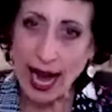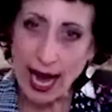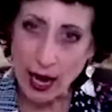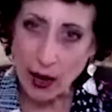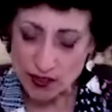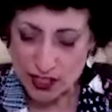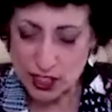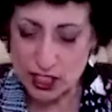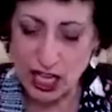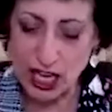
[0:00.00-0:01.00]
how
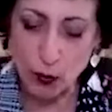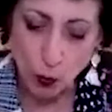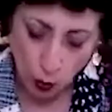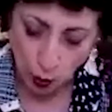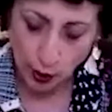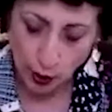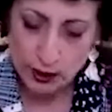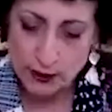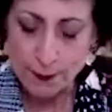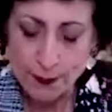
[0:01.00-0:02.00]
this thing
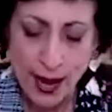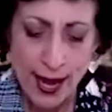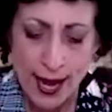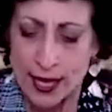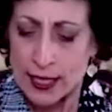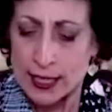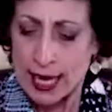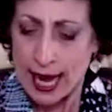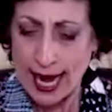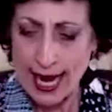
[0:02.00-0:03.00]
works.
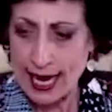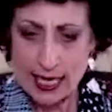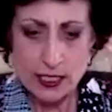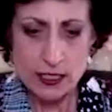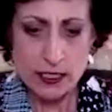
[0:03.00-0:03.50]
And